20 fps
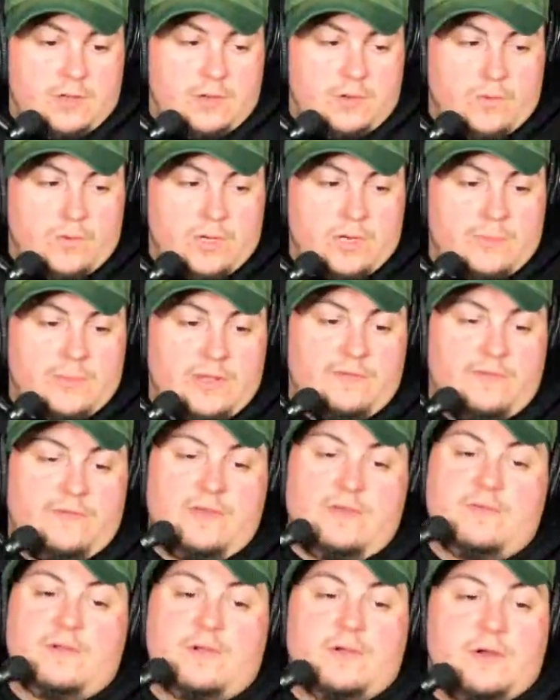one of my
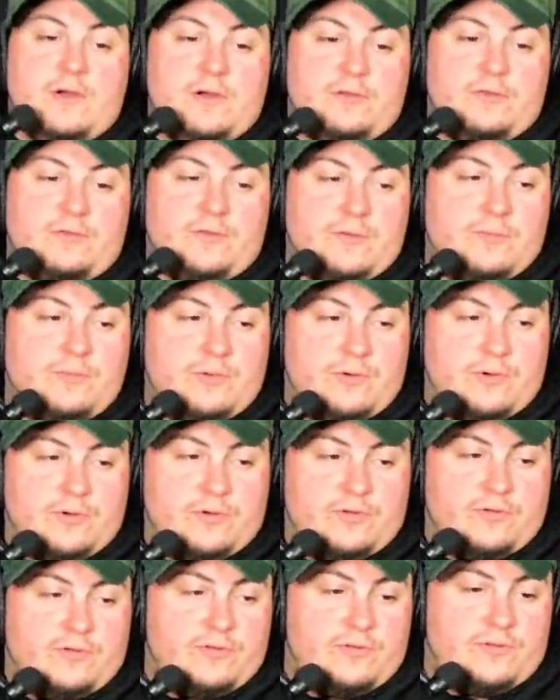favorite cars from
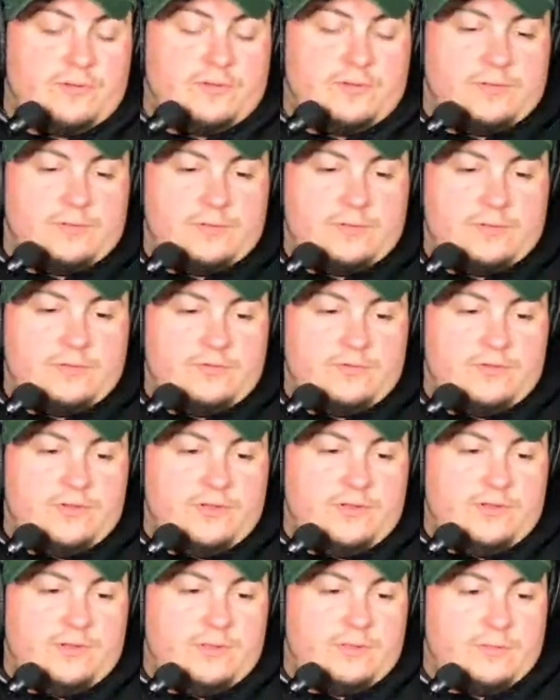Porsche is the
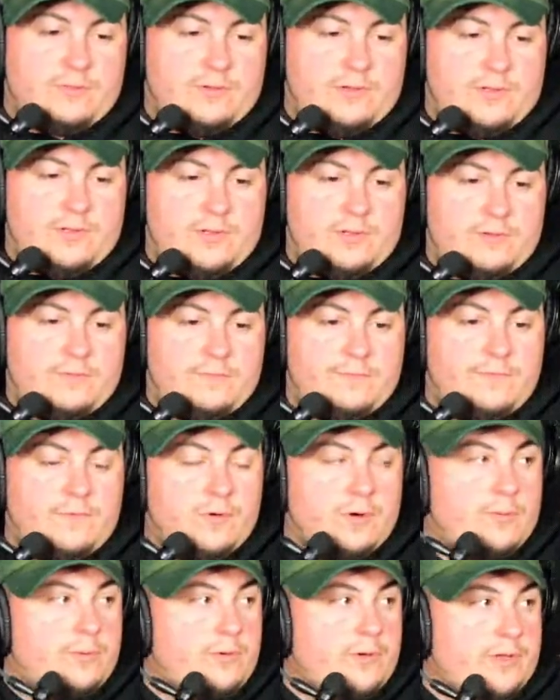GT3
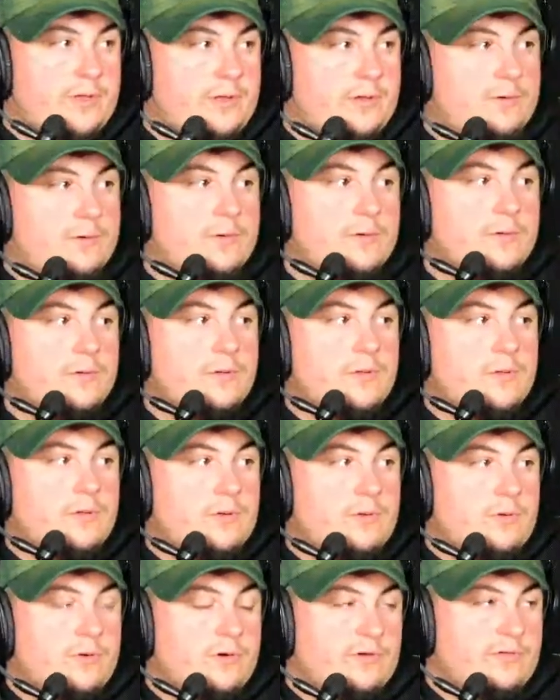4.0
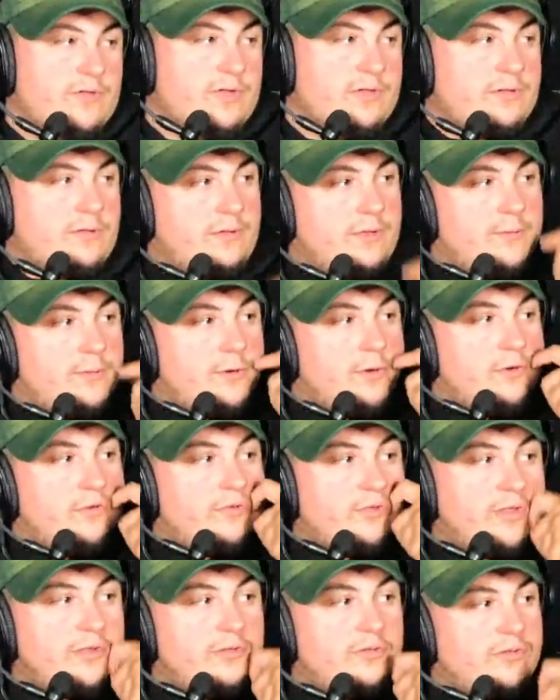horizontally
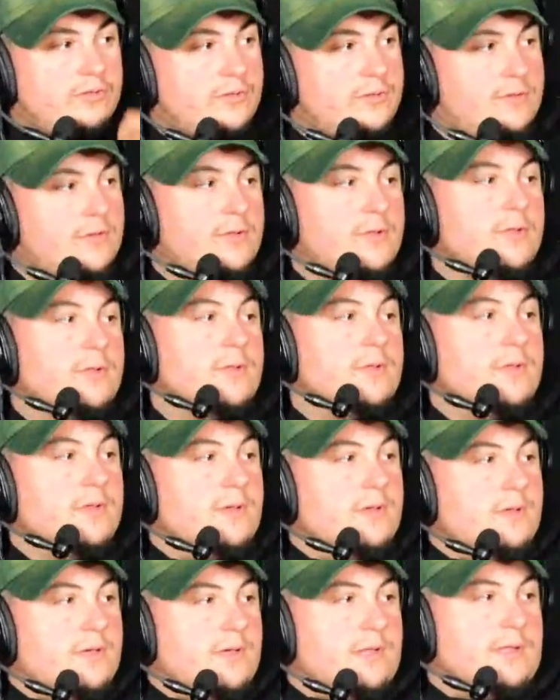opposed engine.
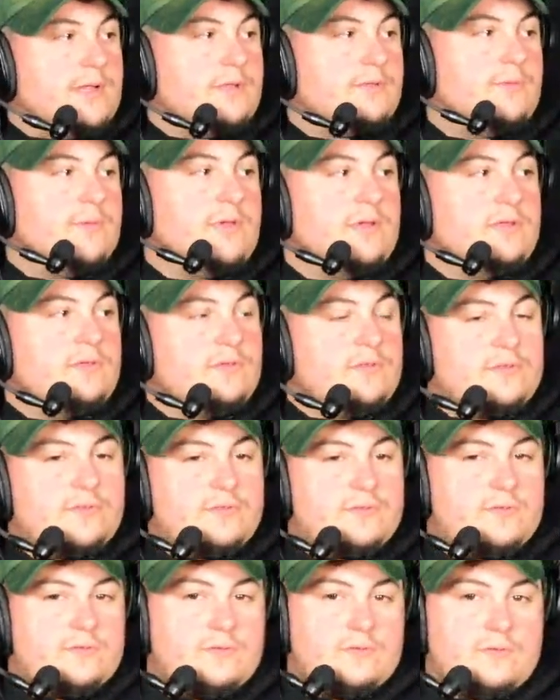And that's because
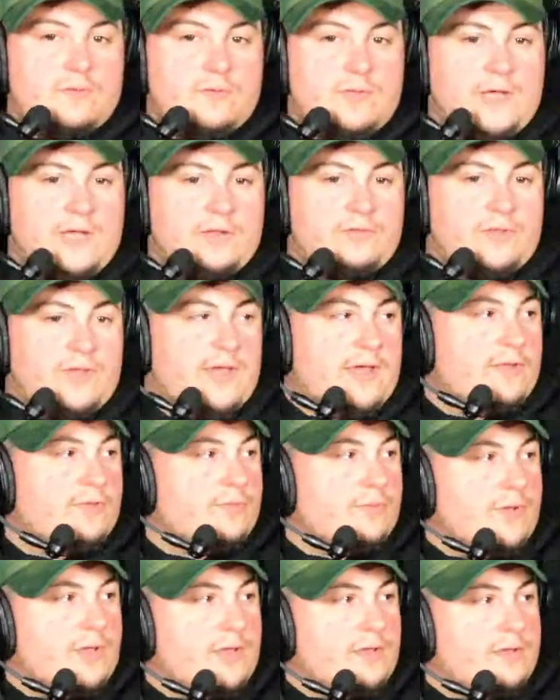it's naturally
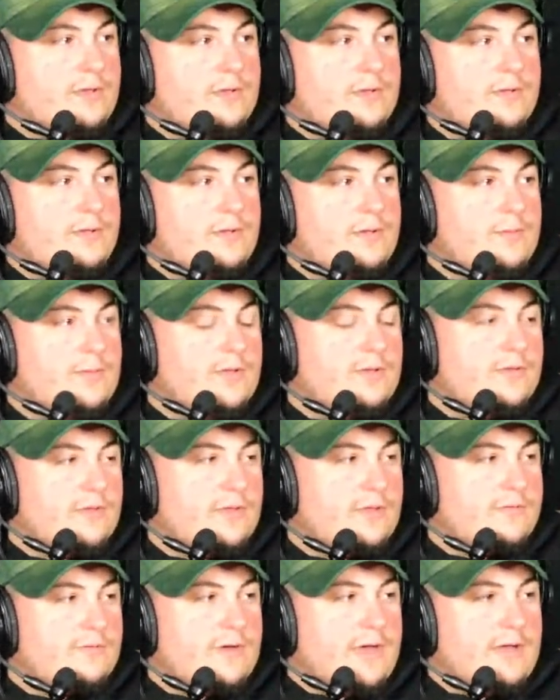aspirated and it makes
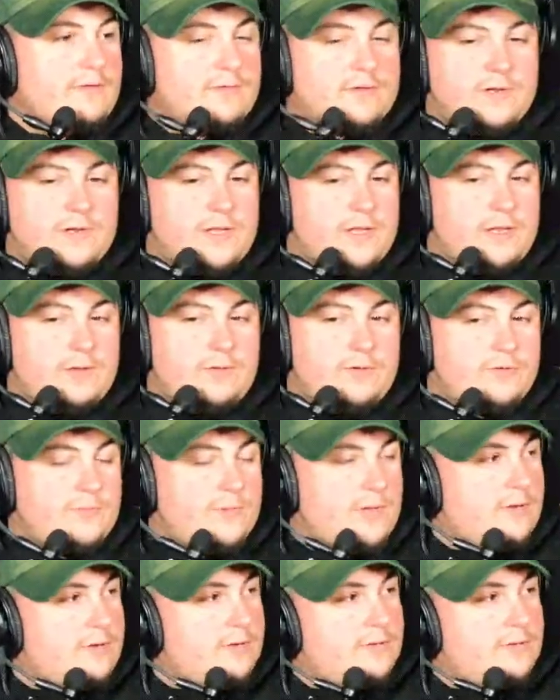like 580 horsepower.